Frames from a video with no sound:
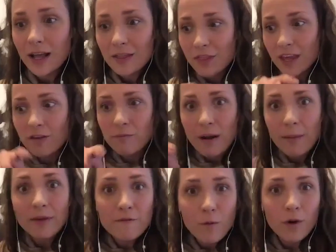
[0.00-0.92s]
You know, I could think of
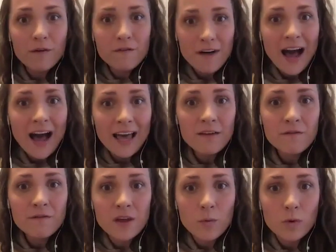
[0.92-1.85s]
probably four or
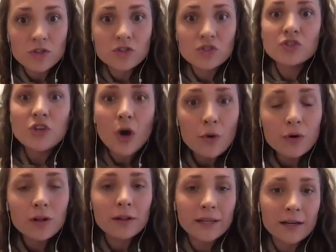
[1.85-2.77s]
five yep. that were
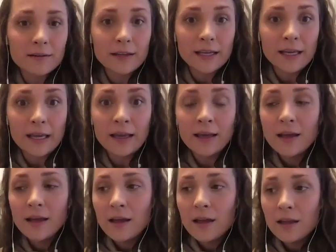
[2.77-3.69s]
so clearly,
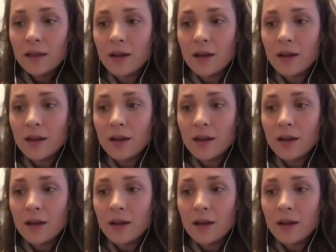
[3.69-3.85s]
right.